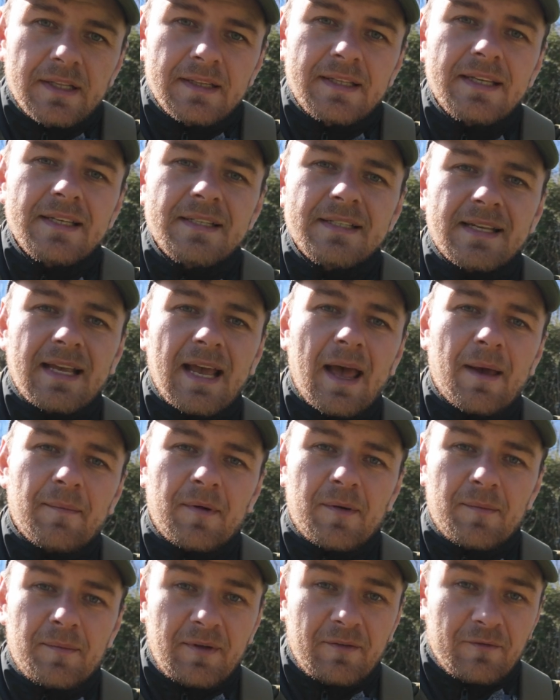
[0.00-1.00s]
this
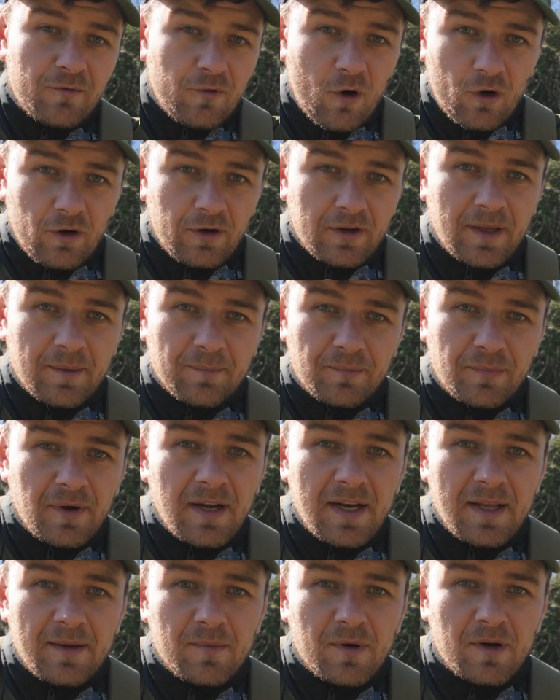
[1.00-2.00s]
camera been working
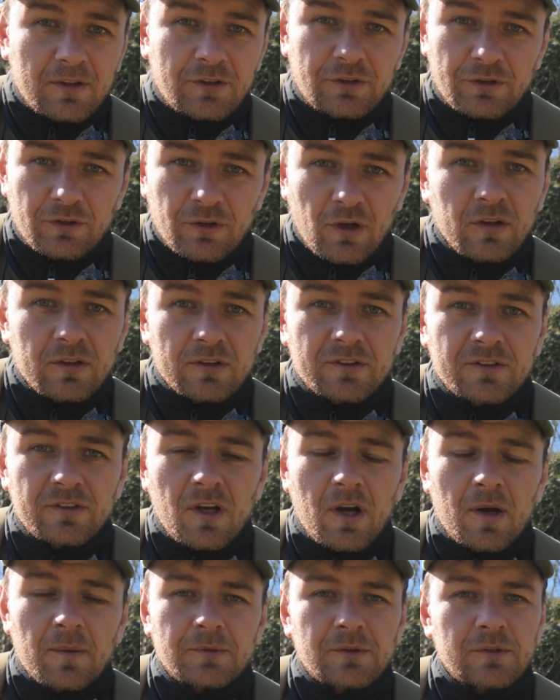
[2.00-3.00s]
pretty much non-stop,